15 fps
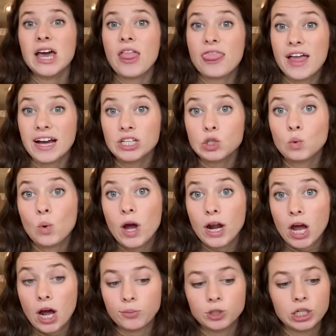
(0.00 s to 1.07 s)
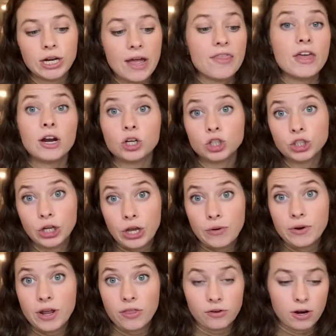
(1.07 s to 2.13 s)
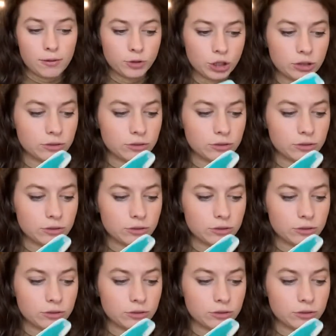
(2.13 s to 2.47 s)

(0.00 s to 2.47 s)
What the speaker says: That's one option, and then I'll show you another option.